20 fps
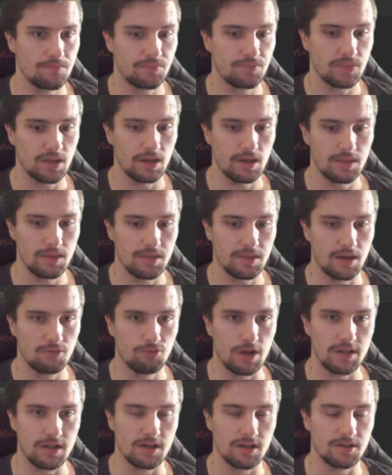and then
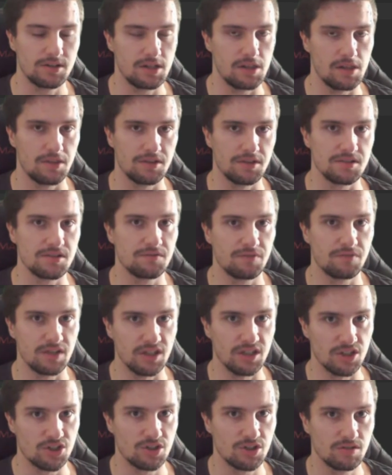wait until this is
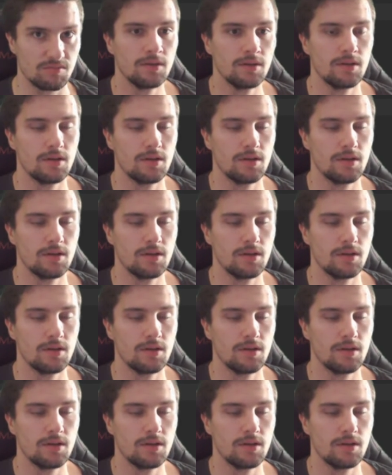finished.